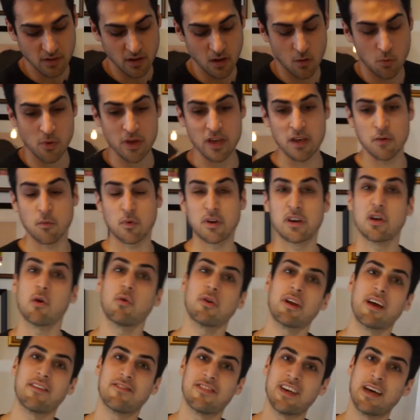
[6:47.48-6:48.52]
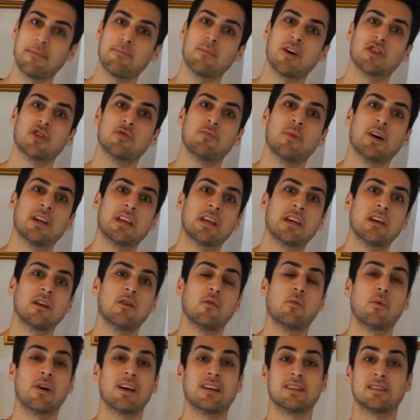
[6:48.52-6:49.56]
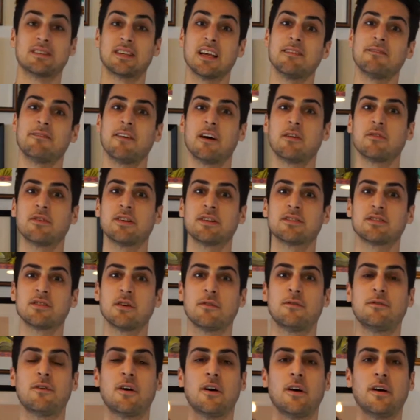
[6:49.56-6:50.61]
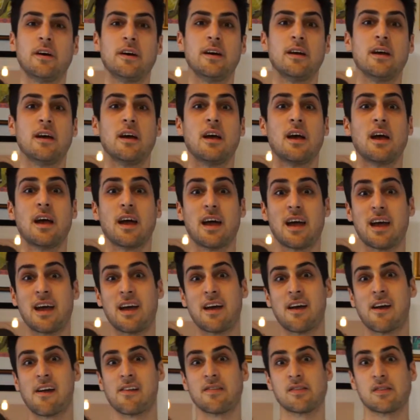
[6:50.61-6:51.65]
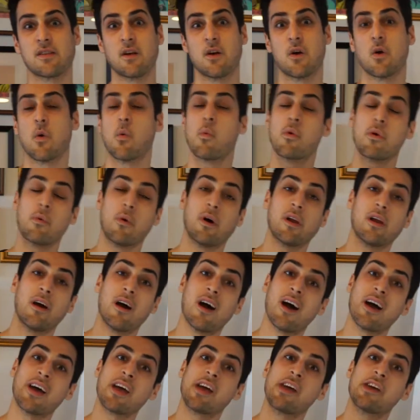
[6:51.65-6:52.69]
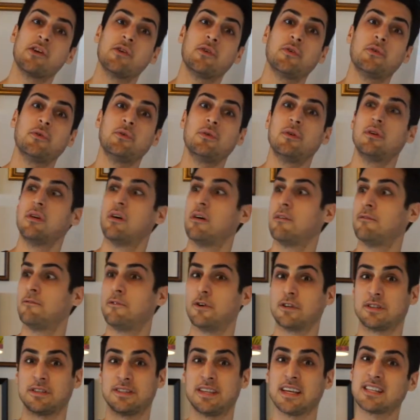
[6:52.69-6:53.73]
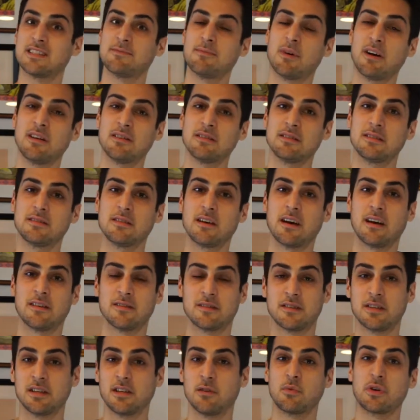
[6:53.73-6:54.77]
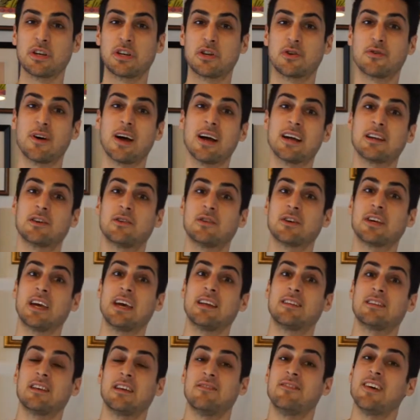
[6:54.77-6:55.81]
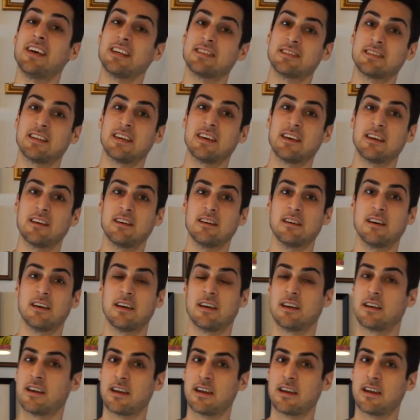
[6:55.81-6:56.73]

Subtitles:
we don't have that much money. We are self-founded so far and we want to hire you for 6 months until we try to get investing,